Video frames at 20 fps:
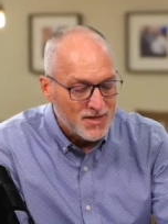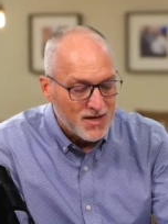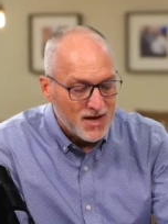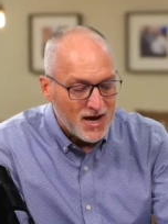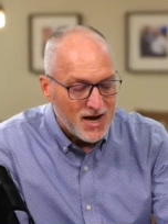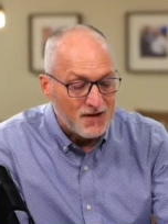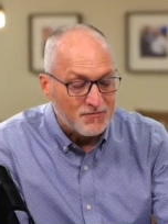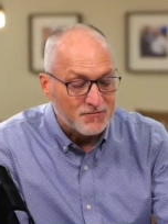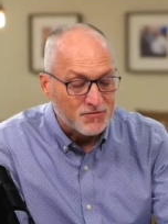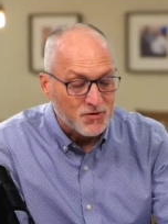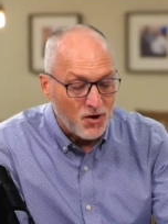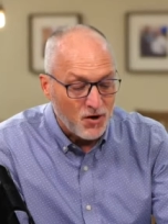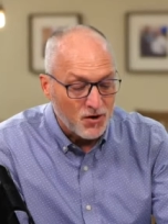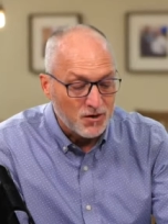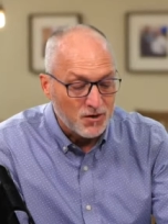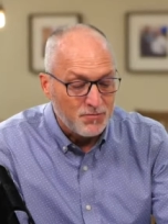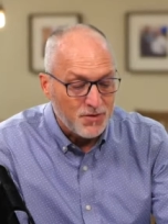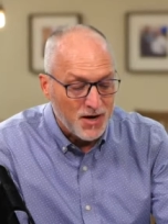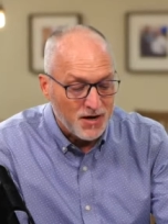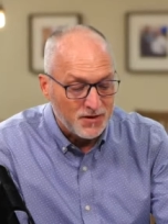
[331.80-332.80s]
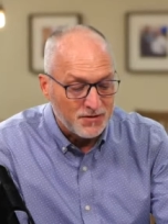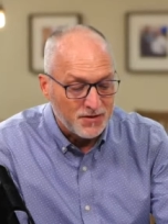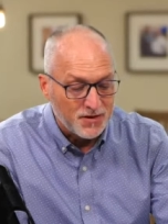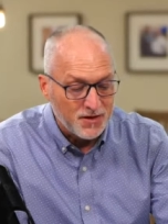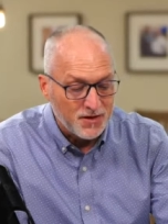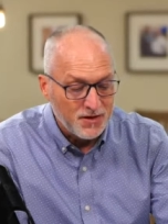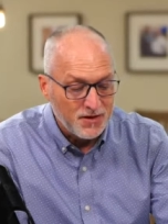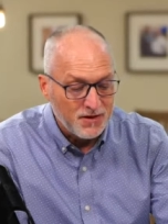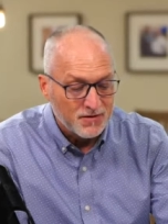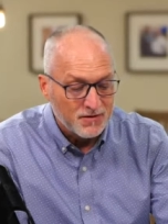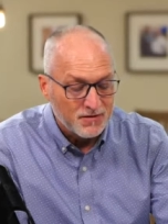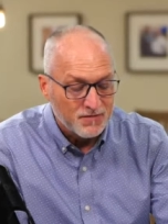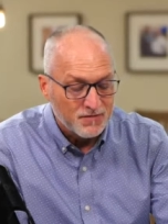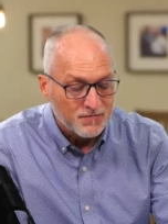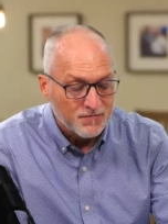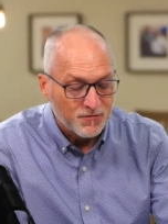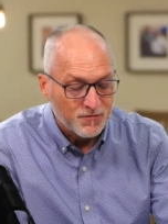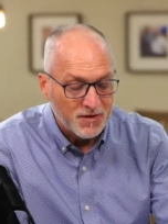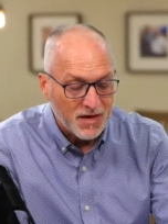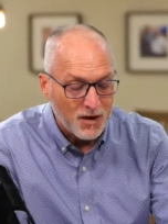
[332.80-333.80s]
I have called upon thee,
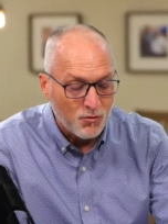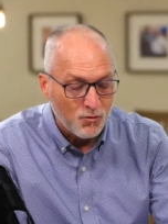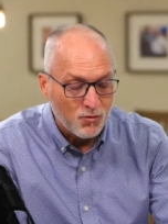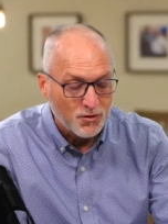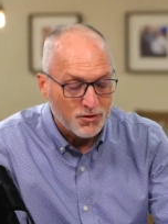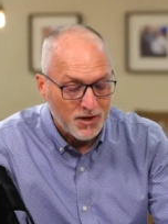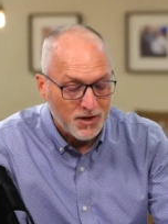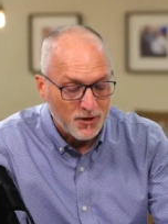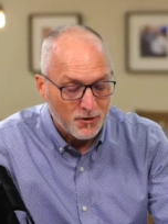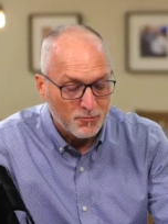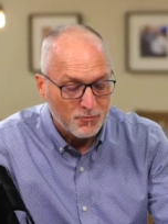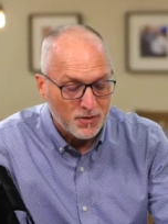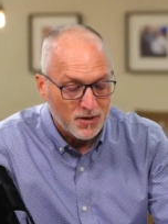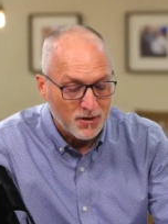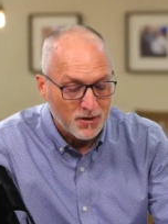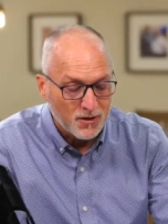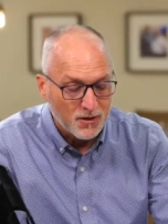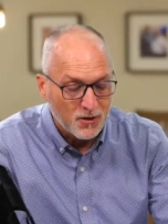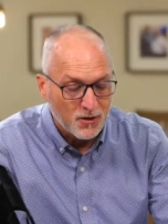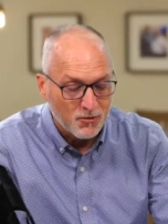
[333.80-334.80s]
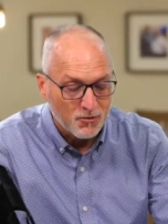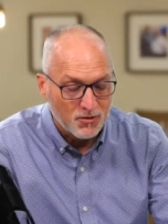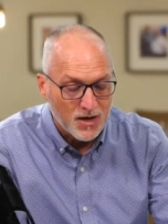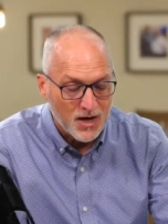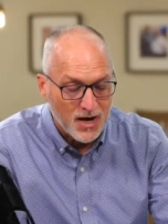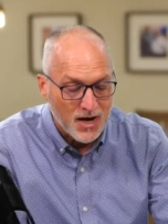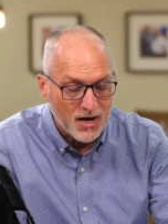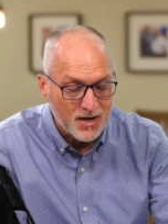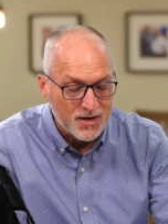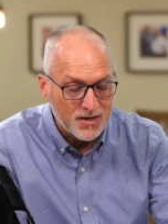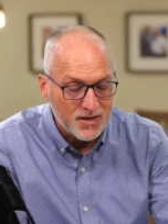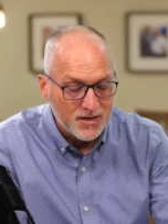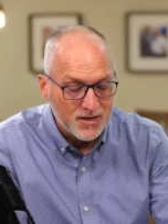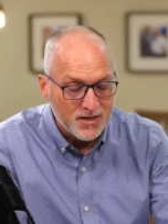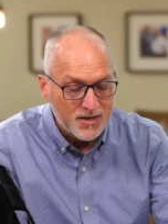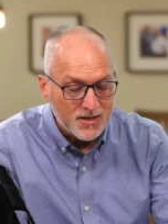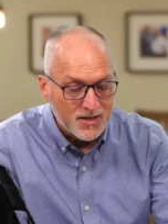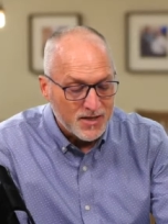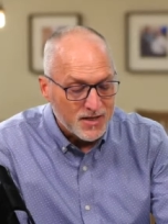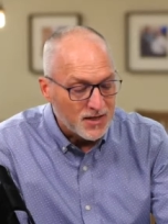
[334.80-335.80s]
for thou wilt hear me, O God.
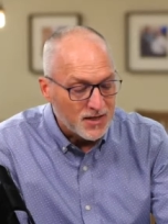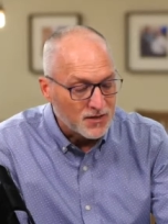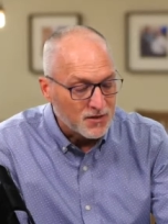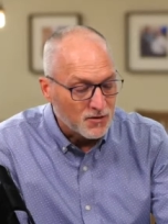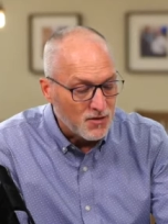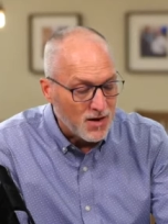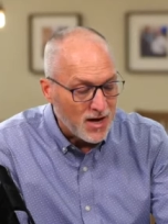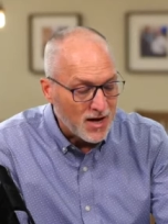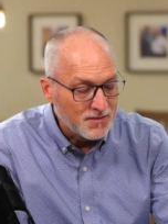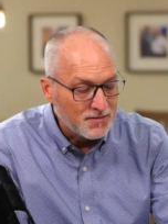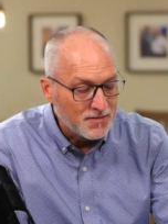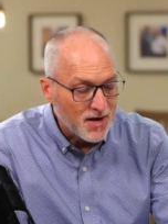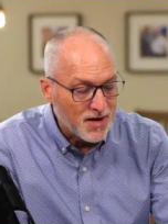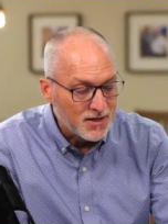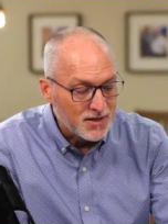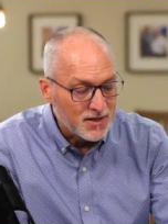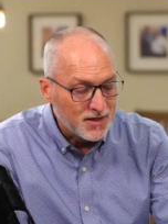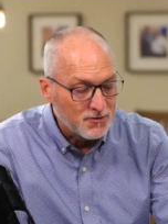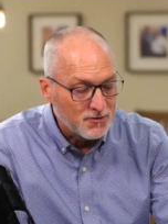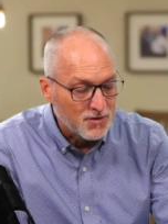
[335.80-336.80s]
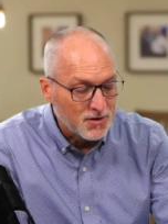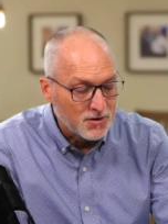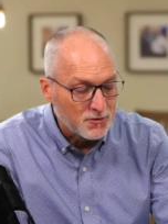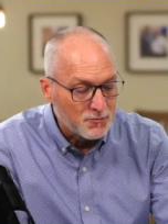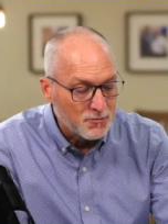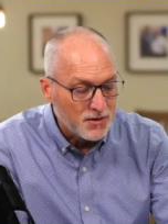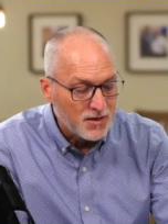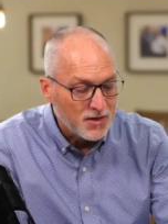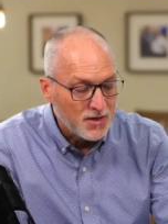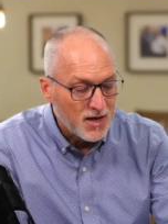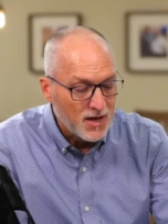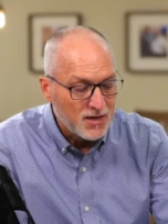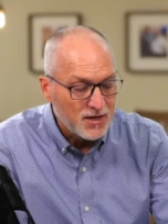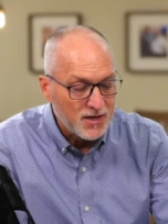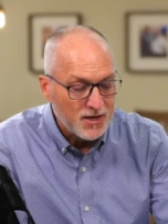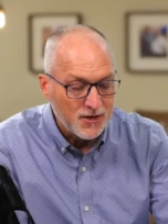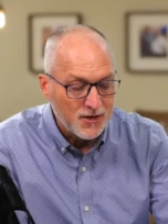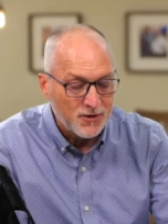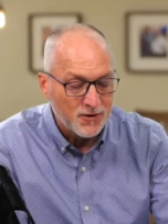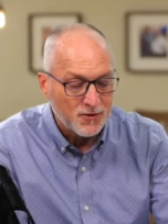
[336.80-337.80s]
Incline thine ear unto me, and
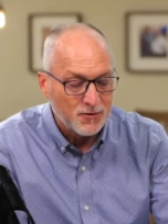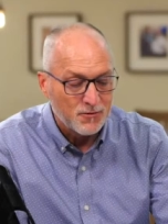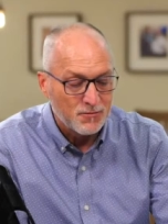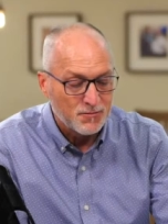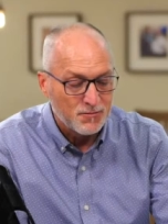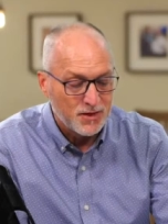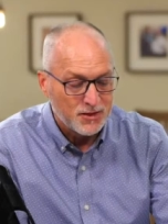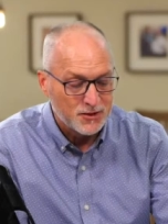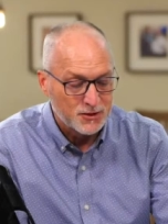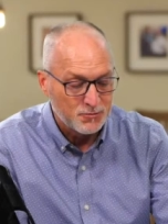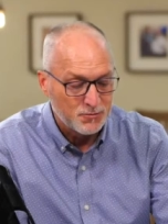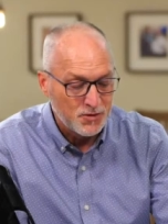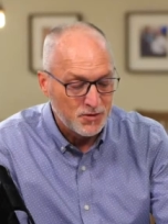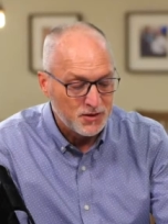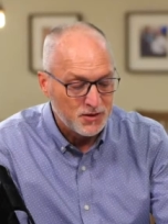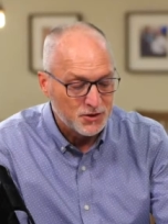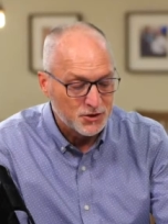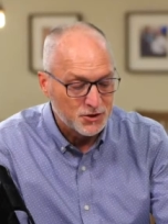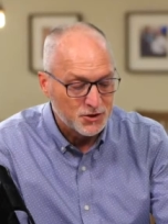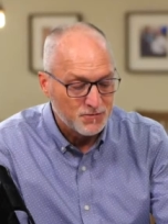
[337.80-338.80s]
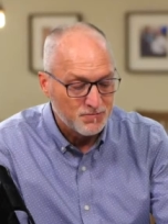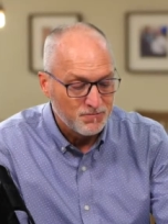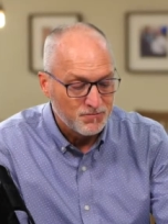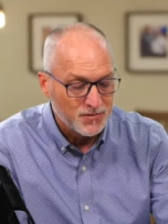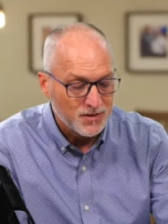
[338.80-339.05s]
hear my speech.